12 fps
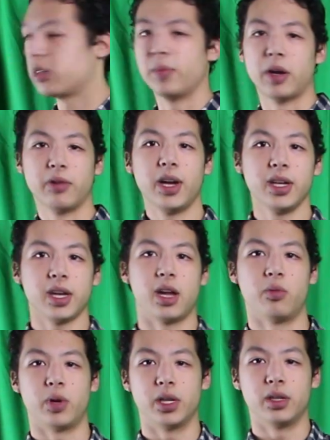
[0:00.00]
to my right
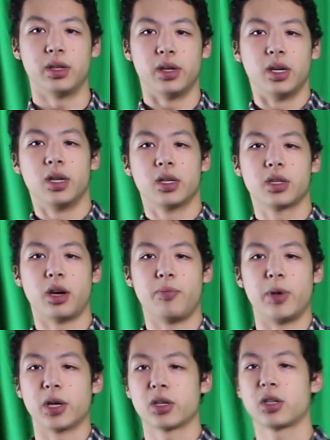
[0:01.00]
and one
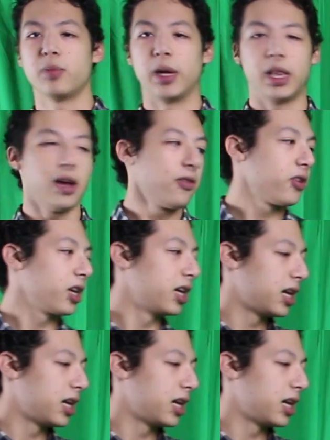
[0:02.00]
softbox to my left,